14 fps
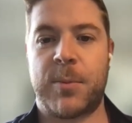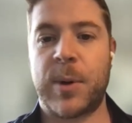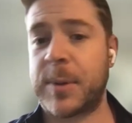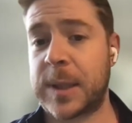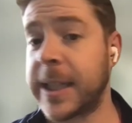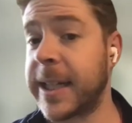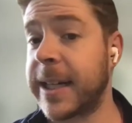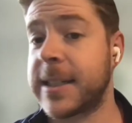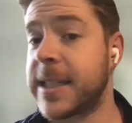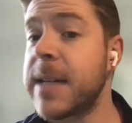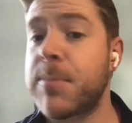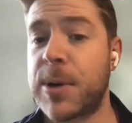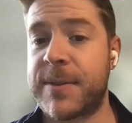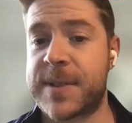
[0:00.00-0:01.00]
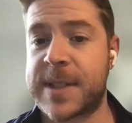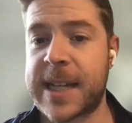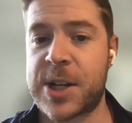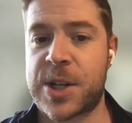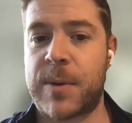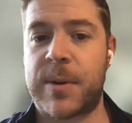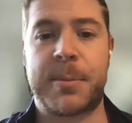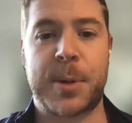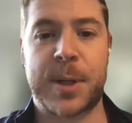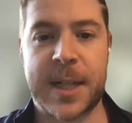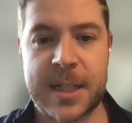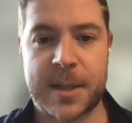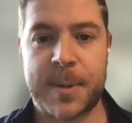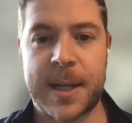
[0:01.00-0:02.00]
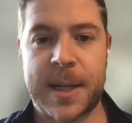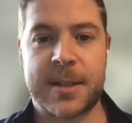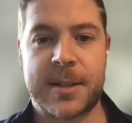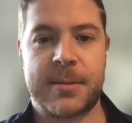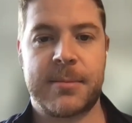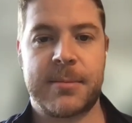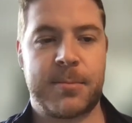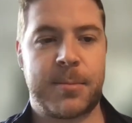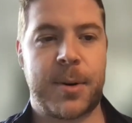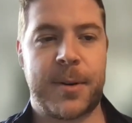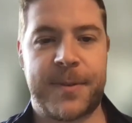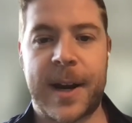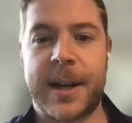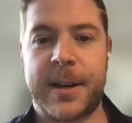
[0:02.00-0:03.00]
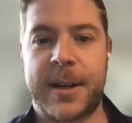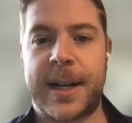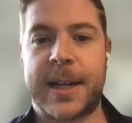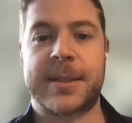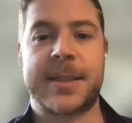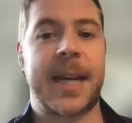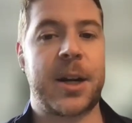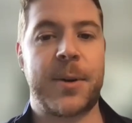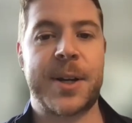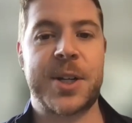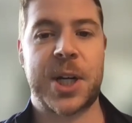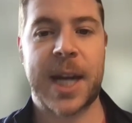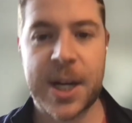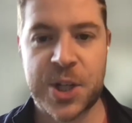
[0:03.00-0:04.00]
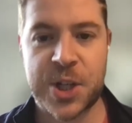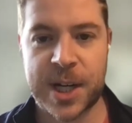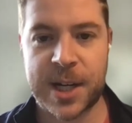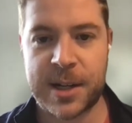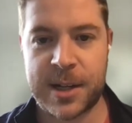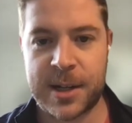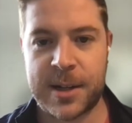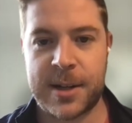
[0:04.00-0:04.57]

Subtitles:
We would lead a debrief session with participants, providing psychoeducation